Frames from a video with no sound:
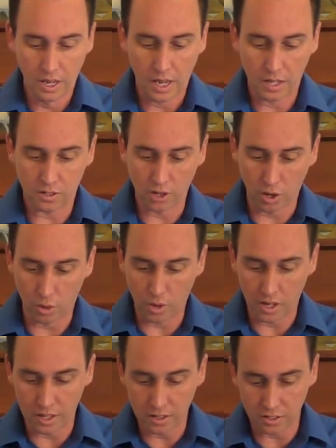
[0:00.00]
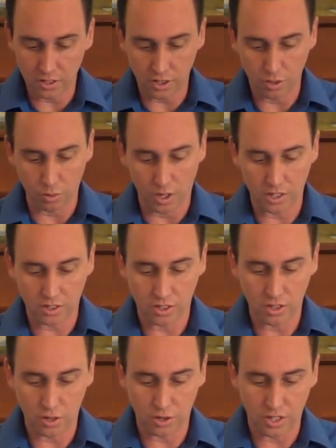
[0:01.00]
And so in this
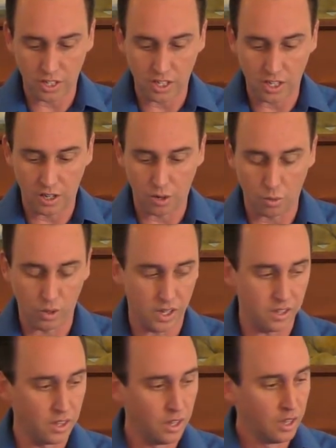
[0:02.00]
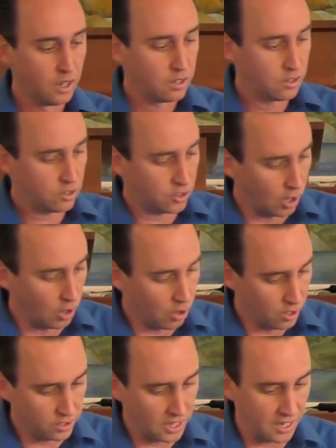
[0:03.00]
situation, you're sitting here with
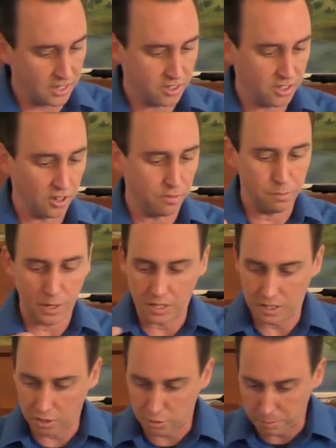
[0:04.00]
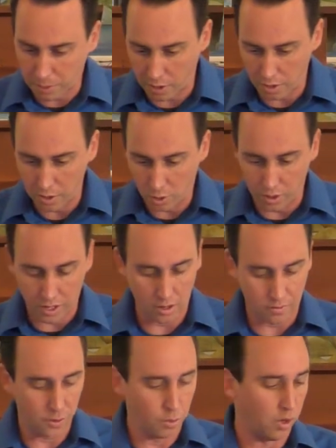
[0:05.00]
Saul has got this self-pity, this paranoia,
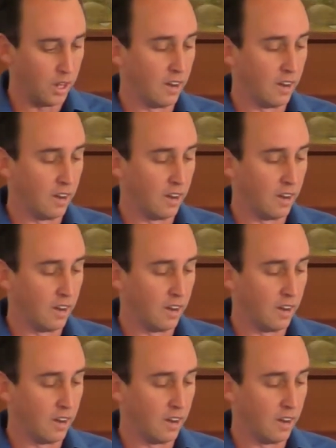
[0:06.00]
if you will.